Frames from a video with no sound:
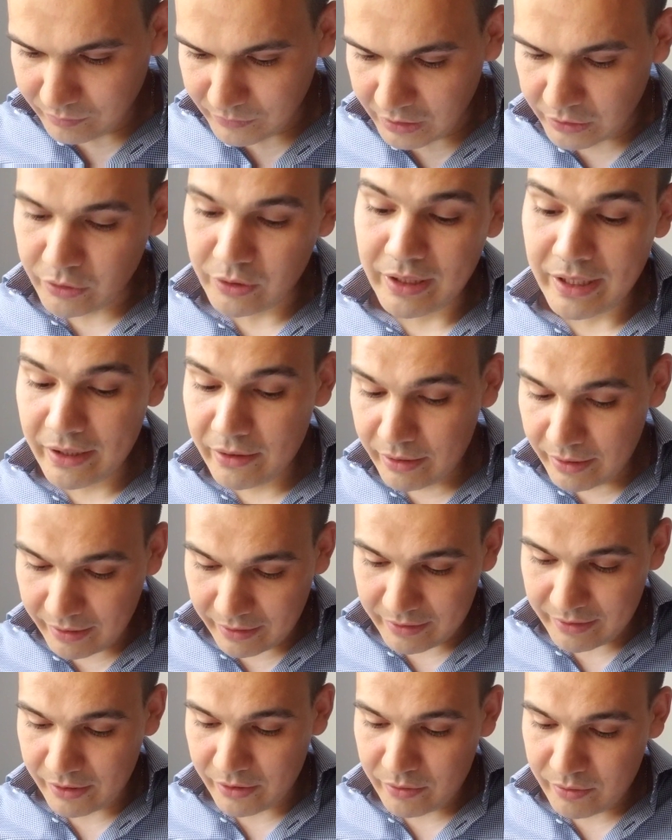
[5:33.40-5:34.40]
today,
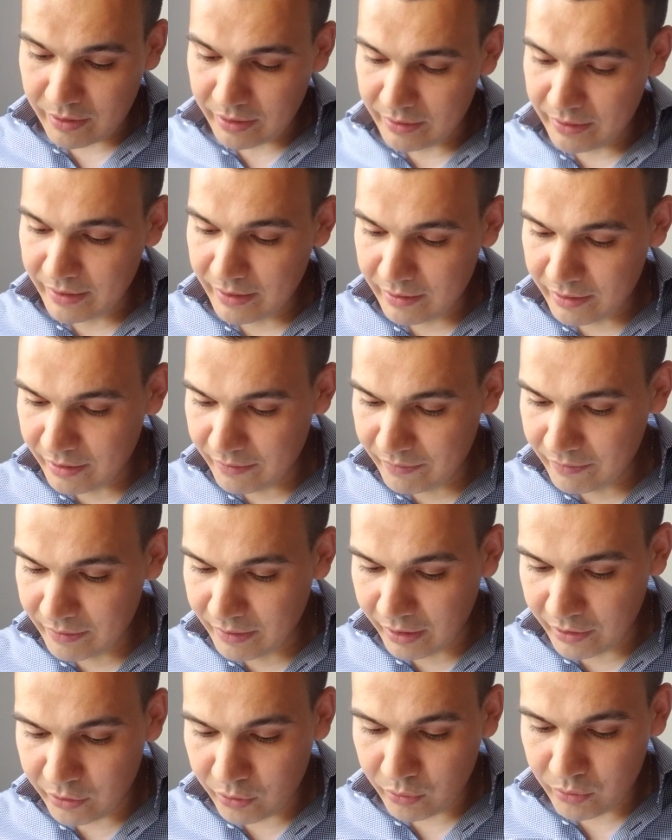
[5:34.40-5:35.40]
yes, that's right. Day 11,
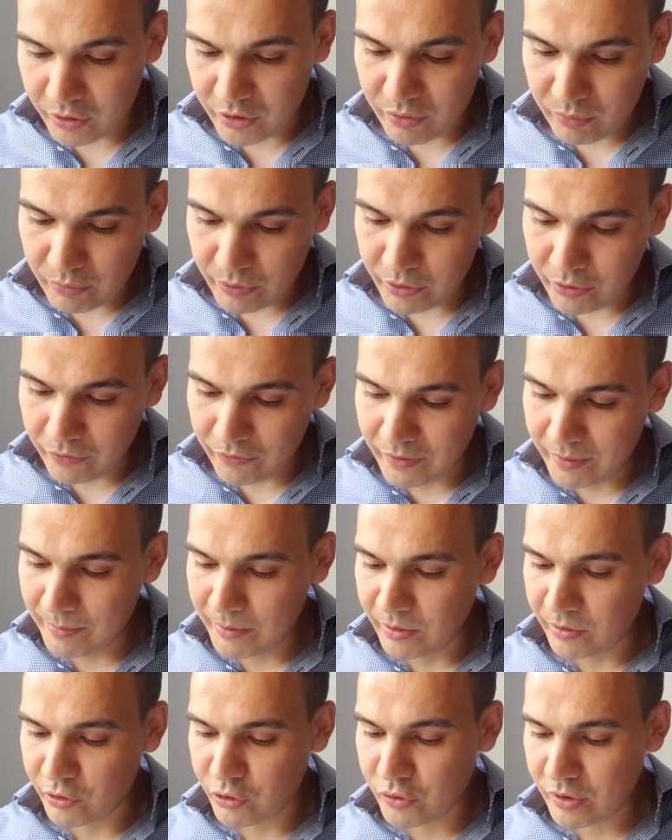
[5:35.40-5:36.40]
I noticed real
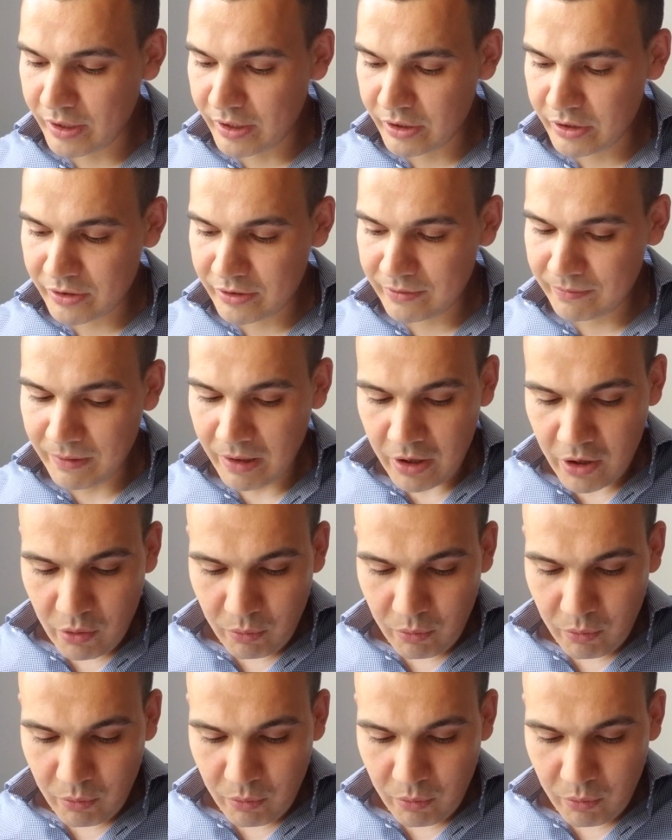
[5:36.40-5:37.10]
female attraction.